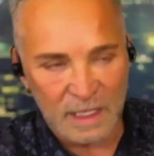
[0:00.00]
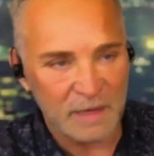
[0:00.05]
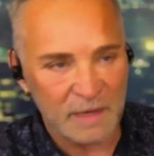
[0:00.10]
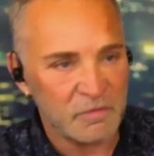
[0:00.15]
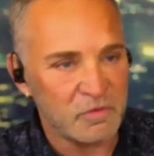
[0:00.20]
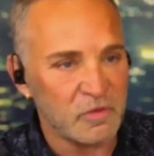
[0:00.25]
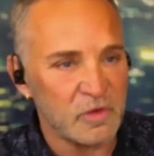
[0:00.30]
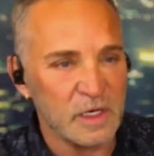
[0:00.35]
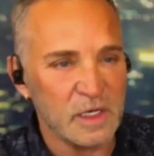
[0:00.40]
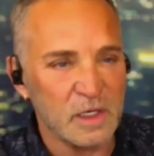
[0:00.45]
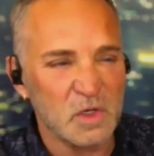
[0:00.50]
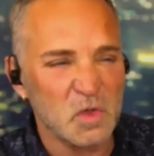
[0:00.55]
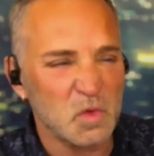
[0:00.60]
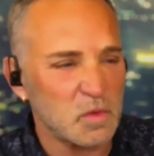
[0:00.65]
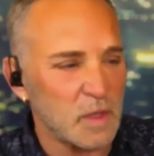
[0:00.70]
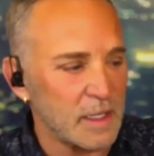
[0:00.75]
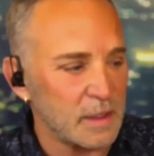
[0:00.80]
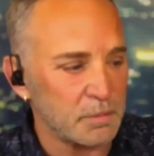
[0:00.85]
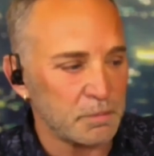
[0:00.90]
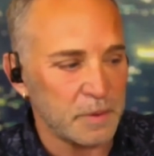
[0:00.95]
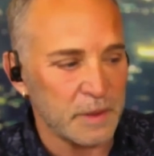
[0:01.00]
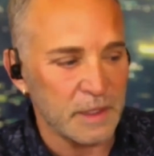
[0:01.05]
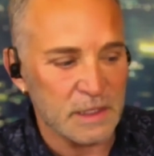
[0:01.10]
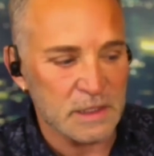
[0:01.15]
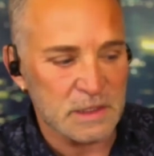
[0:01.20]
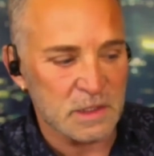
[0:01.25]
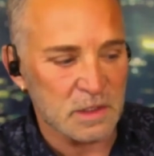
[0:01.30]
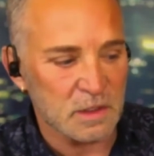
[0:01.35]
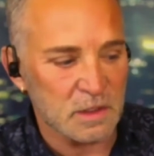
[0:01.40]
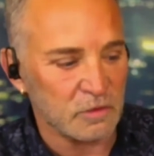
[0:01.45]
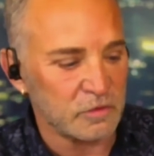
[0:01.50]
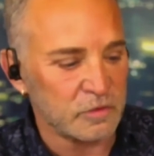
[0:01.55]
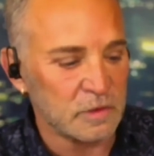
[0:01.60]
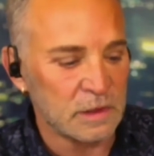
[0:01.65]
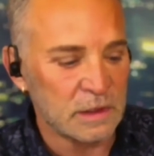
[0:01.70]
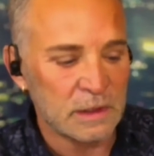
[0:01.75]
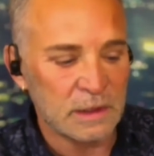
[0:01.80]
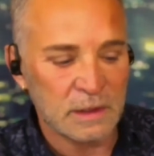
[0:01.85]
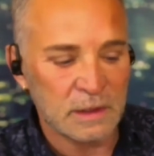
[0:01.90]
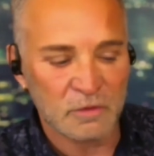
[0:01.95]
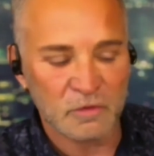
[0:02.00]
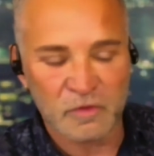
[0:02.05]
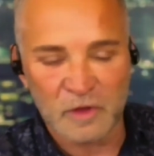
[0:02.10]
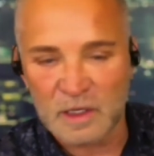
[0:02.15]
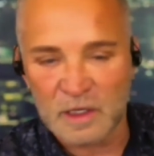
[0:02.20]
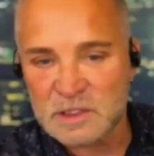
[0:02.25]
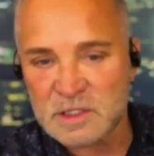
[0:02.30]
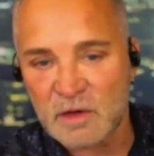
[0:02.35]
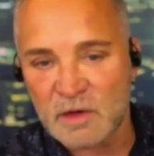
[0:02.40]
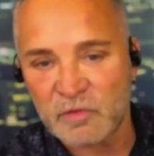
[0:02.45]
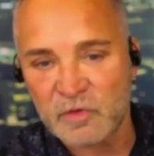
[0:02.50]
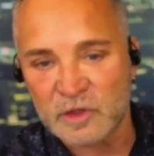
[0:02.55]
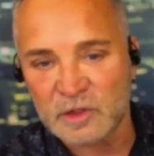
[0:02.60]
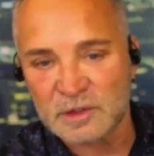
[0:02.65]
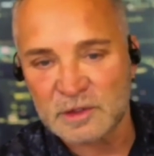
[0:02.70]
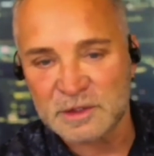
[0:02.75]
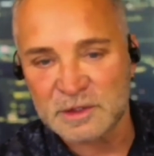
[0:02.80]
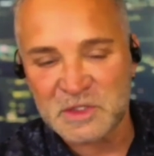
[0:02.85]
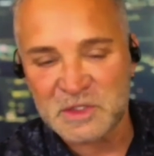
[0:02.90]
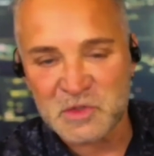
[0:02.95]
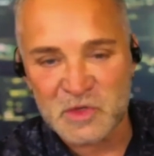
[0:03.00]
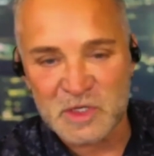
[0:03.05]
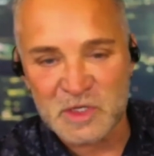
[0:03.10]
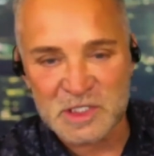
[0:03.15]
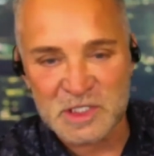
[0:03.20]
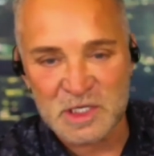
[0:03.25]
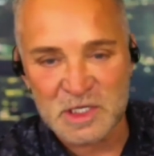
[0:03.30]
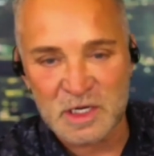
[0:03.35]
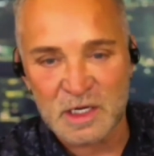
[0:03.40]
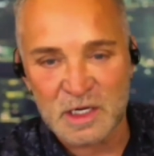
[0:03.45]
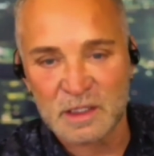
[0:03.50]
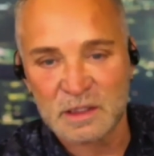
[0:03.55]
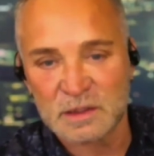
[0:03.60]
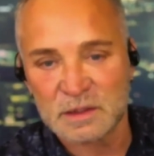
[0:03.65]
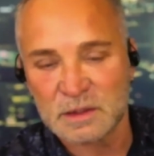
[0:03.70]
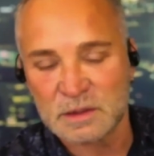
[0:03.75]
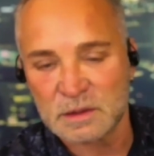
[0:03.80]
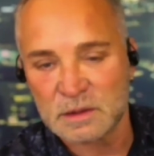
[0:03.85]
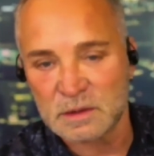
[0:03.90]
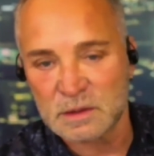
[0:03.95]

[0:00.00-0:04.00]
Every great piece of philosophical literature